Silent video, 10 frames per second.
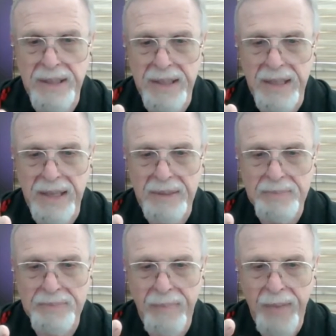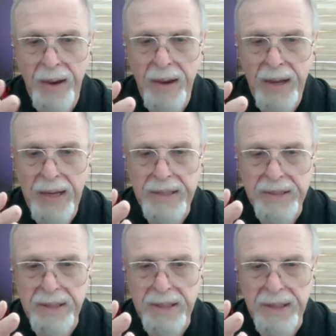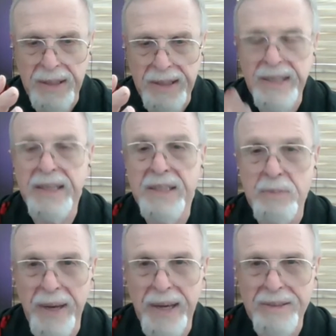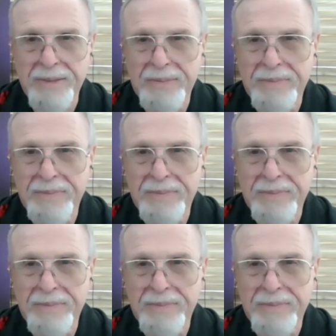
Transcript: um, he's a Latinx male,